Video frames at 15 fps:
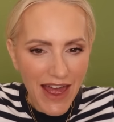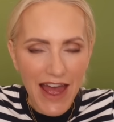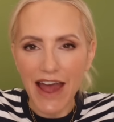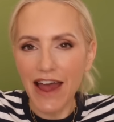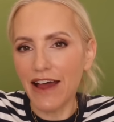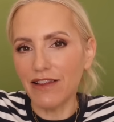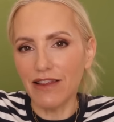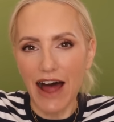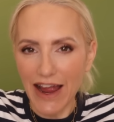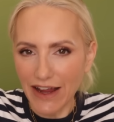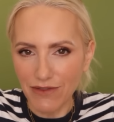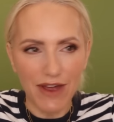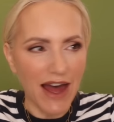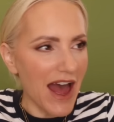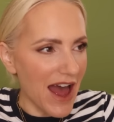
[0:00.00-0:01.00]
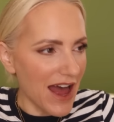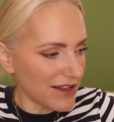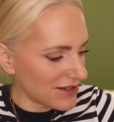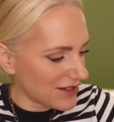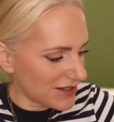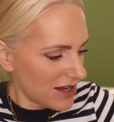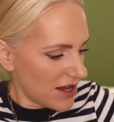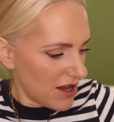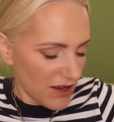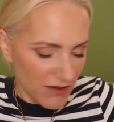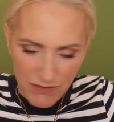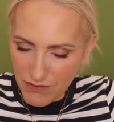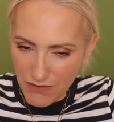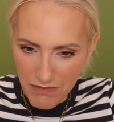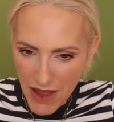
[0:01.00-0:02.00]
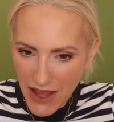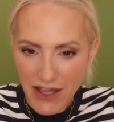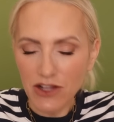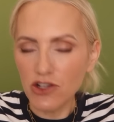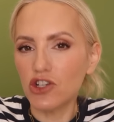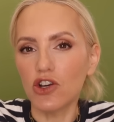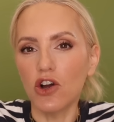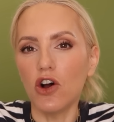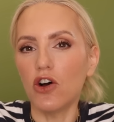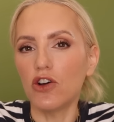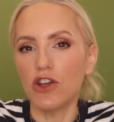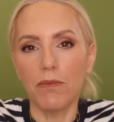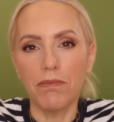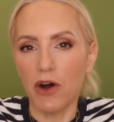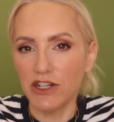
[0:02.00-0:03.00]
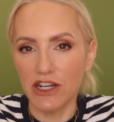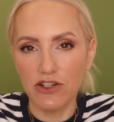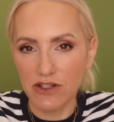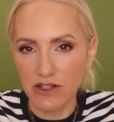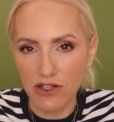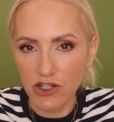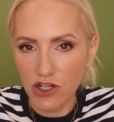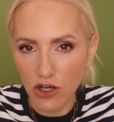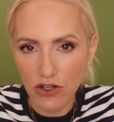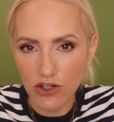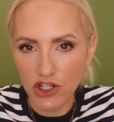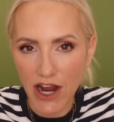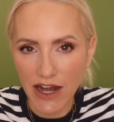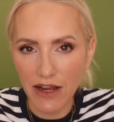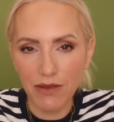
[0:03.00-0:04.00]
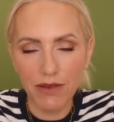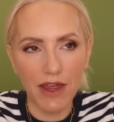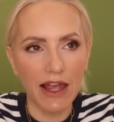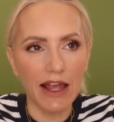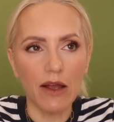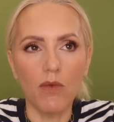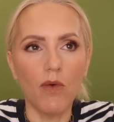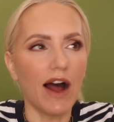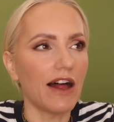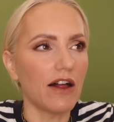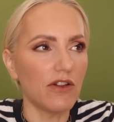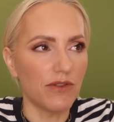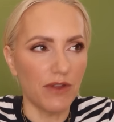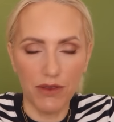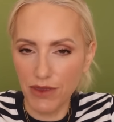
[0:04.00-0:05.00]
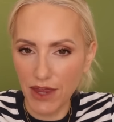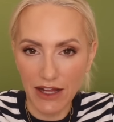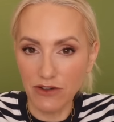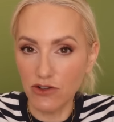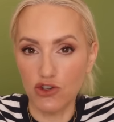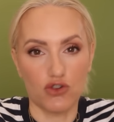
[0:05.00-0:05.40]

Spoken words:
there like that, making sure your body doesn't touch anything while the thing